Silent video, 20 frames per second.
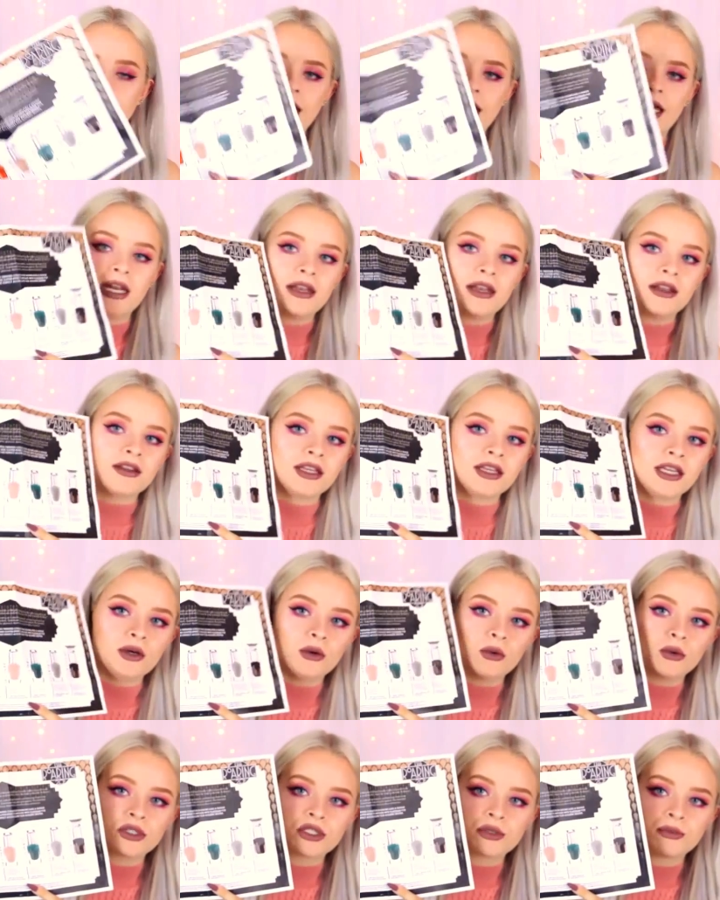in the
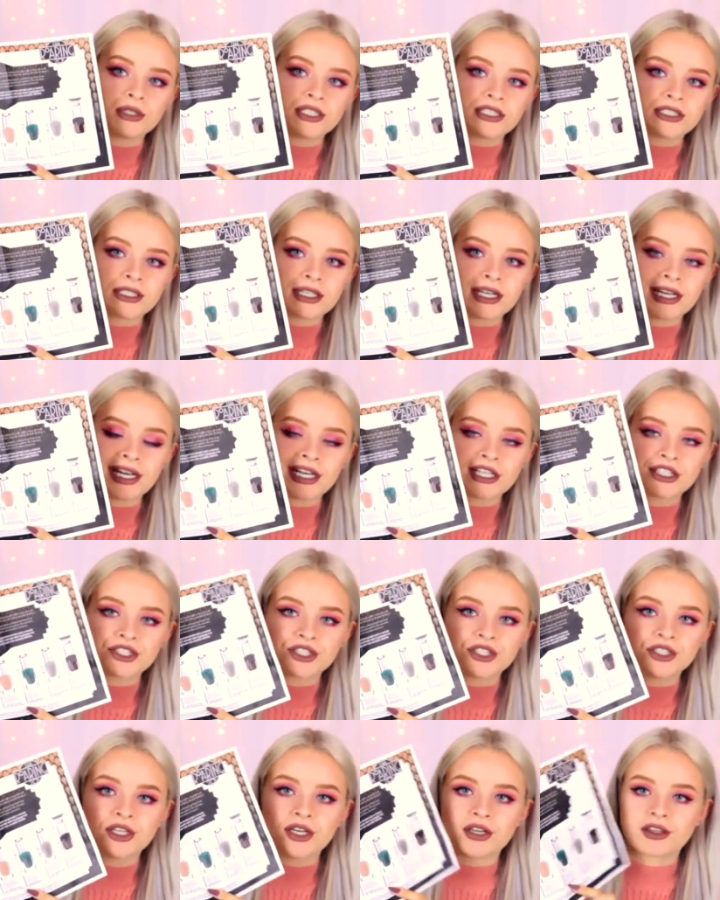autumn winter collection.